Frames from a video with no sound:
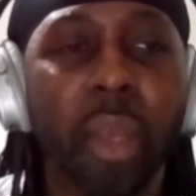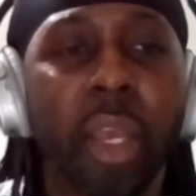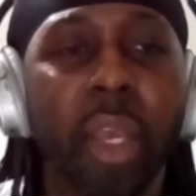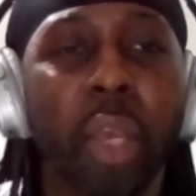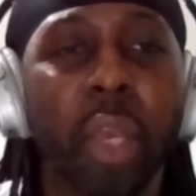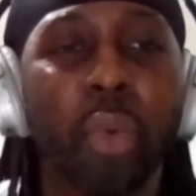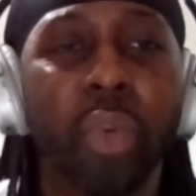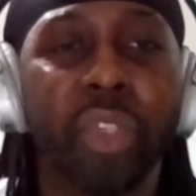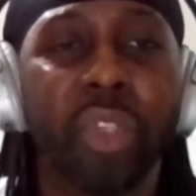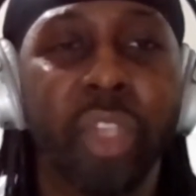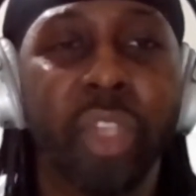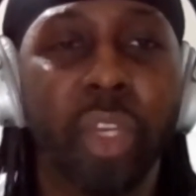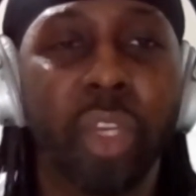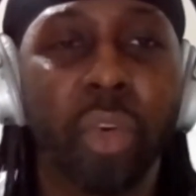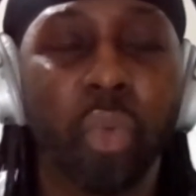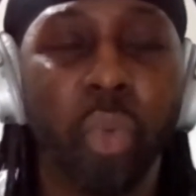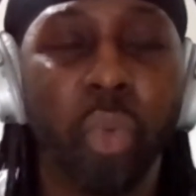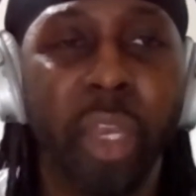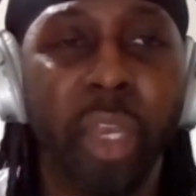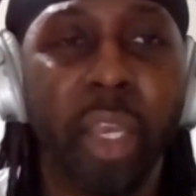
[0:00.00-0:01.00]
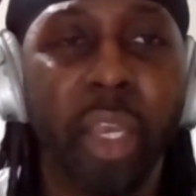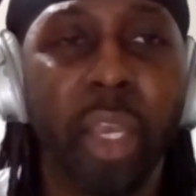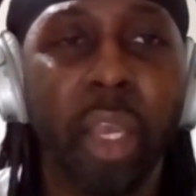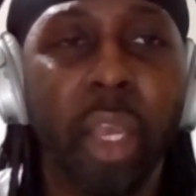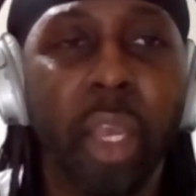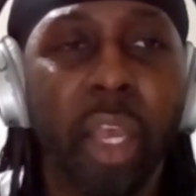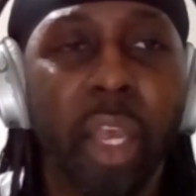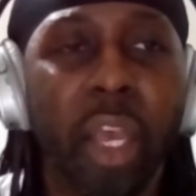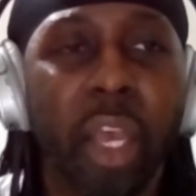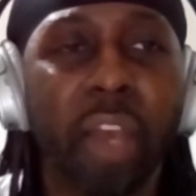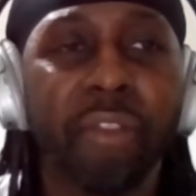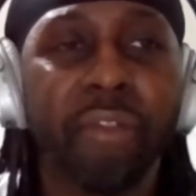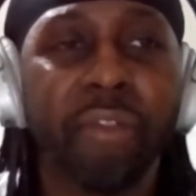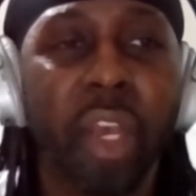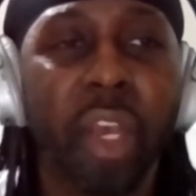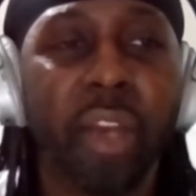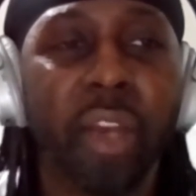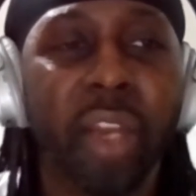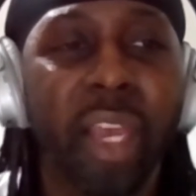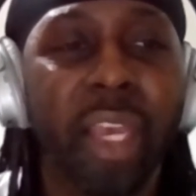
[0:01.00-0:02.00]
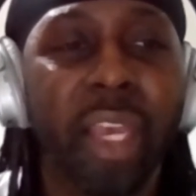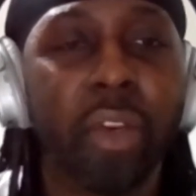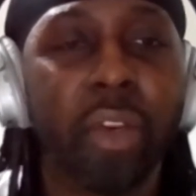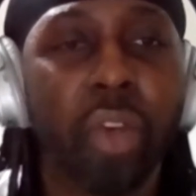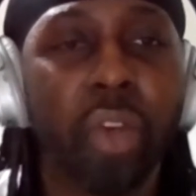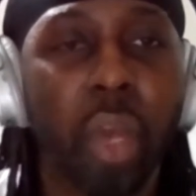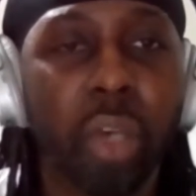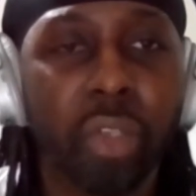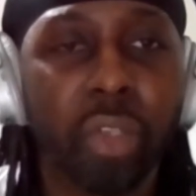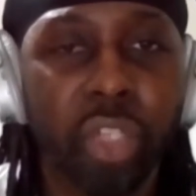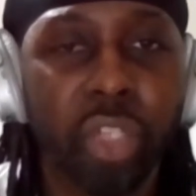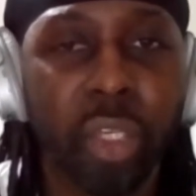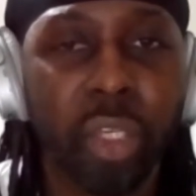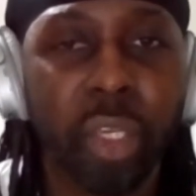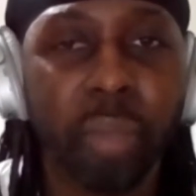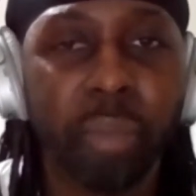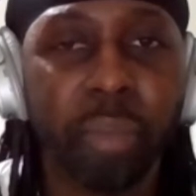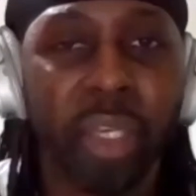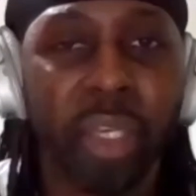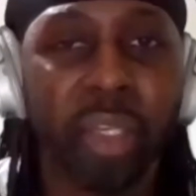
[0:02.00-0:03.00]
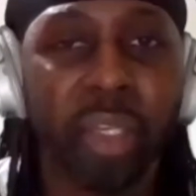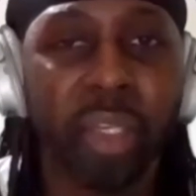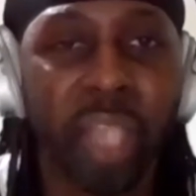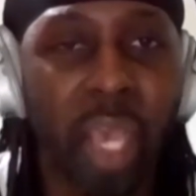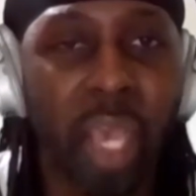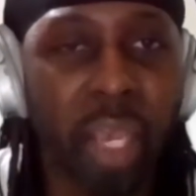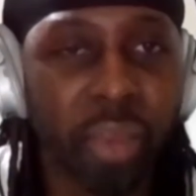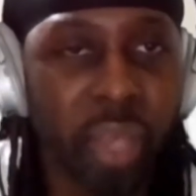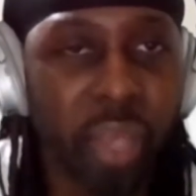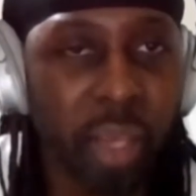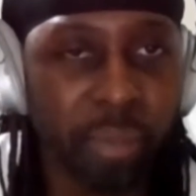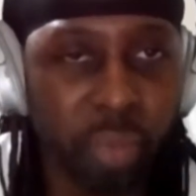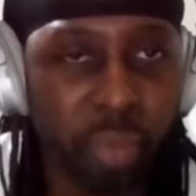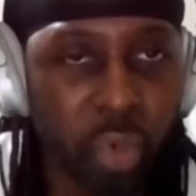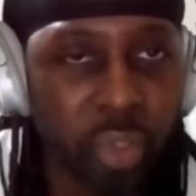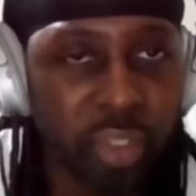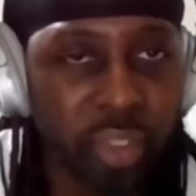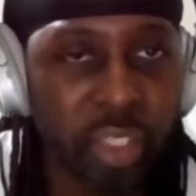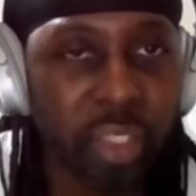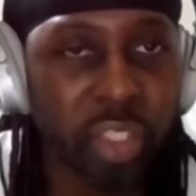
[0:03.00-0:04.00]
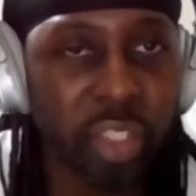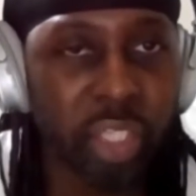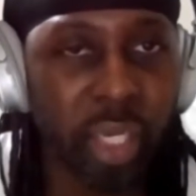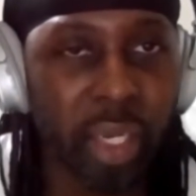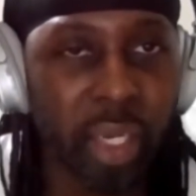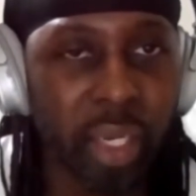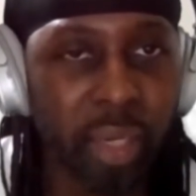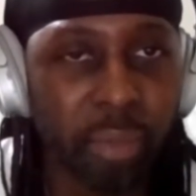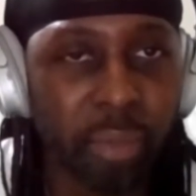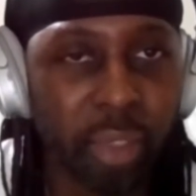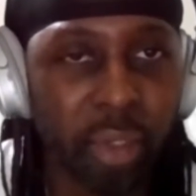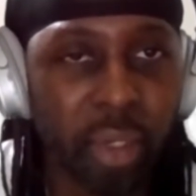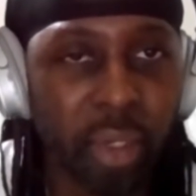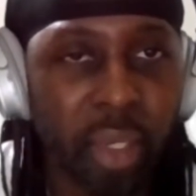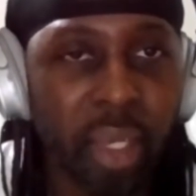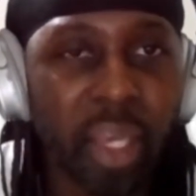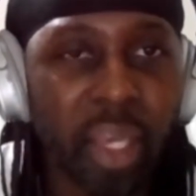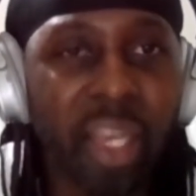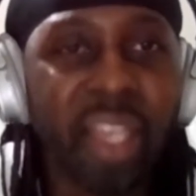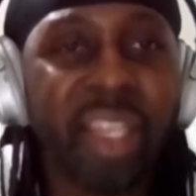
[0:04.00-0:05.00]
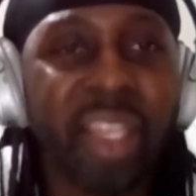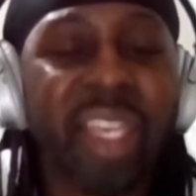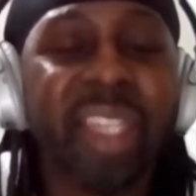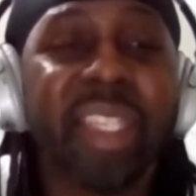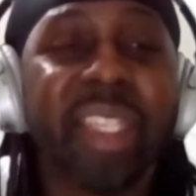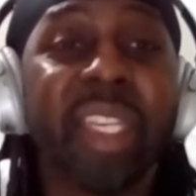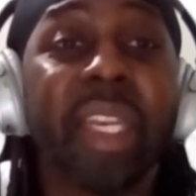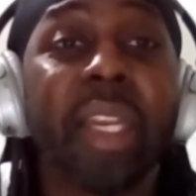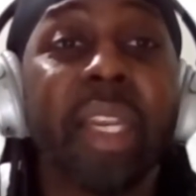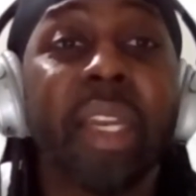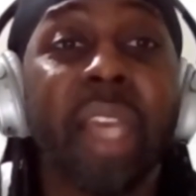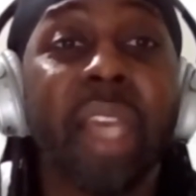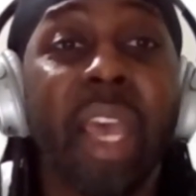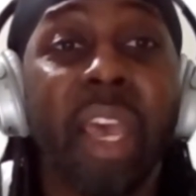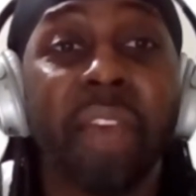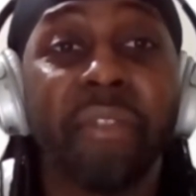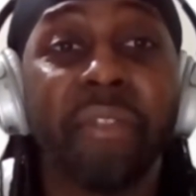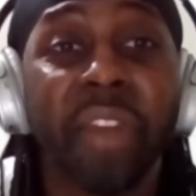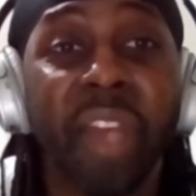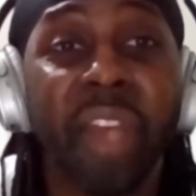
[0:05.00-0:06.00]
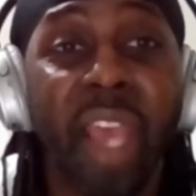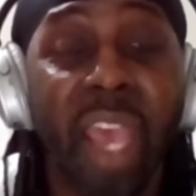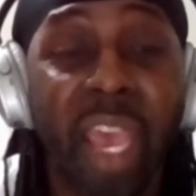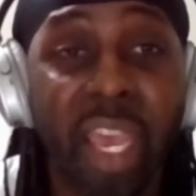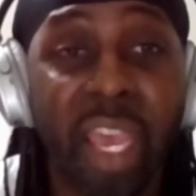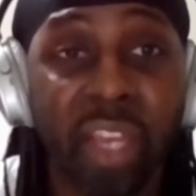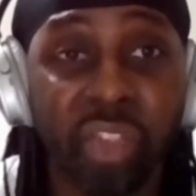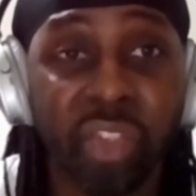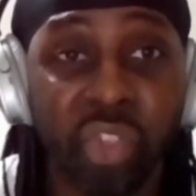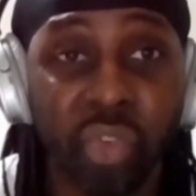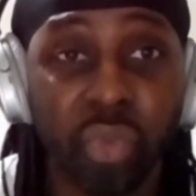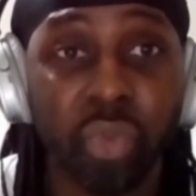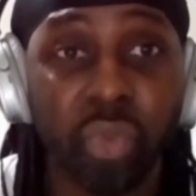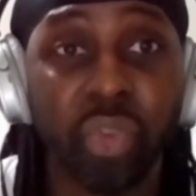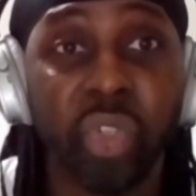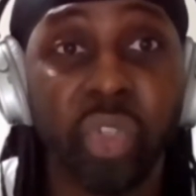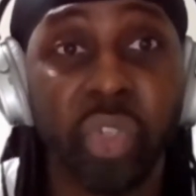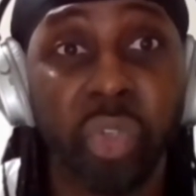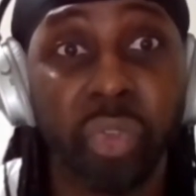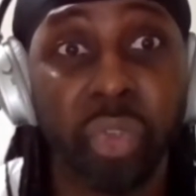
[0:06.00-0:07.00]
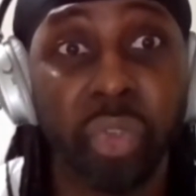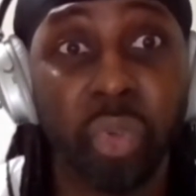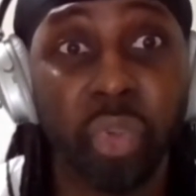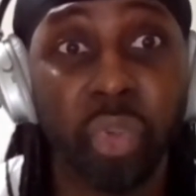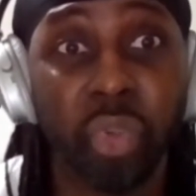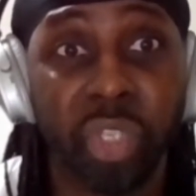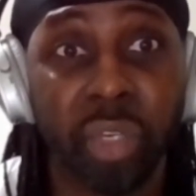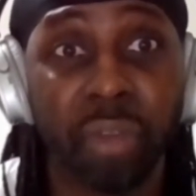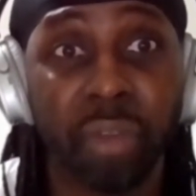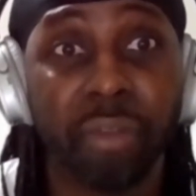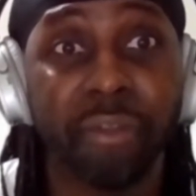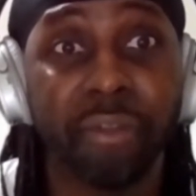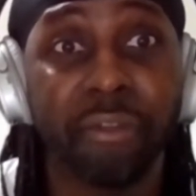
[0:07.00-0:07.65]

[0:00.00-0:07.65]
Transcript: it was their way of not acknowledging it because at that point in time they didn't have an answer or solution